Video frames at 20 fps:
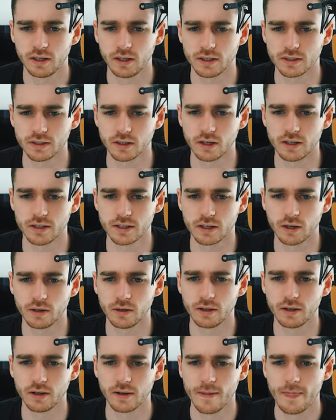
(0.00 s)
It's, got, it's
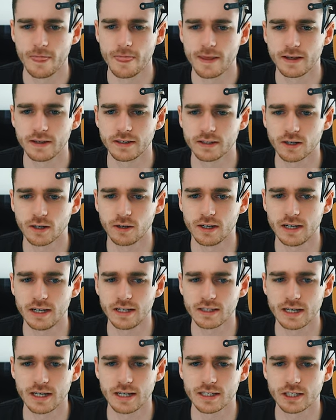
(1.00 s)
going, it's going,
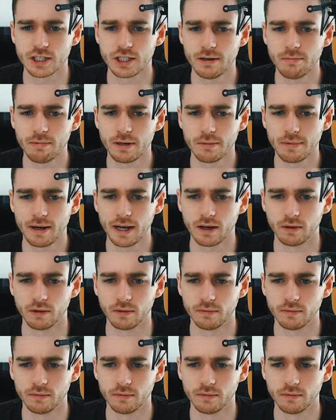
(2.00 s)
it, it's jibbing about. I